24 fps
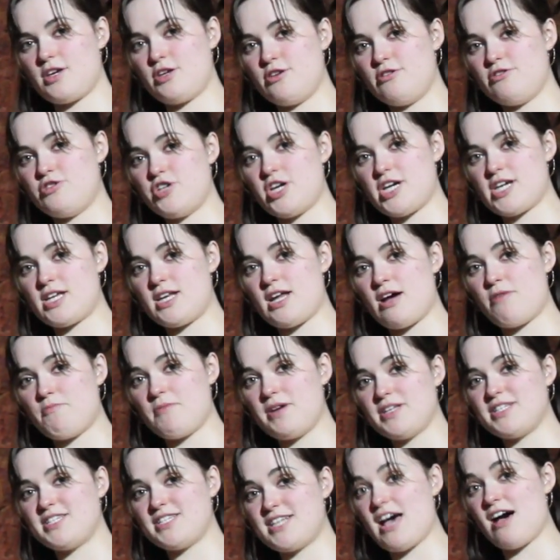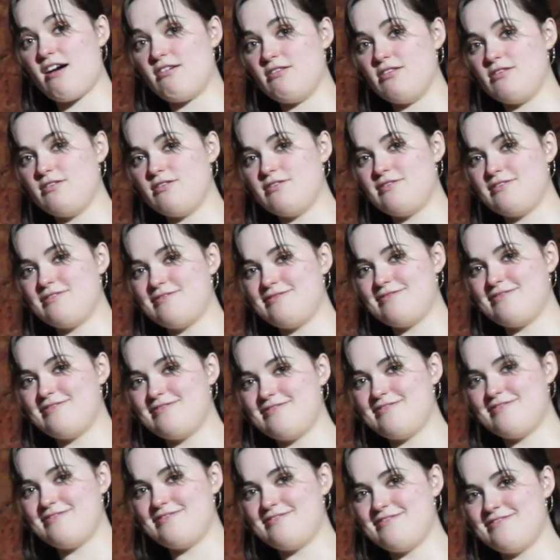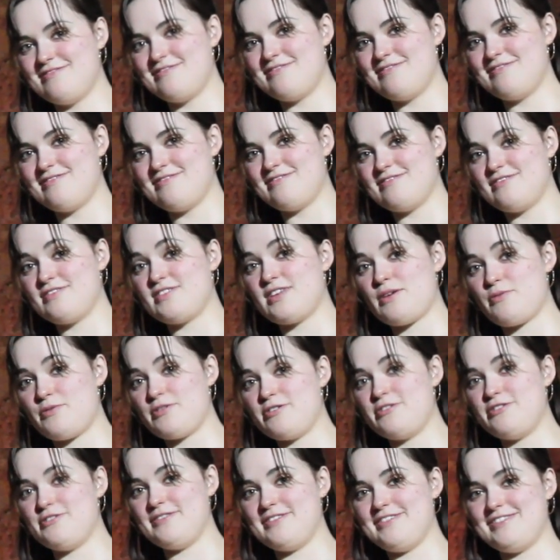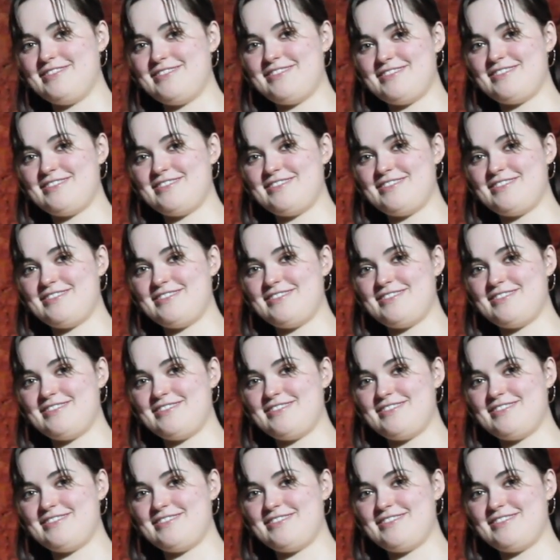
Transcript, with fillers: you checking out my style? Was that what you're doing?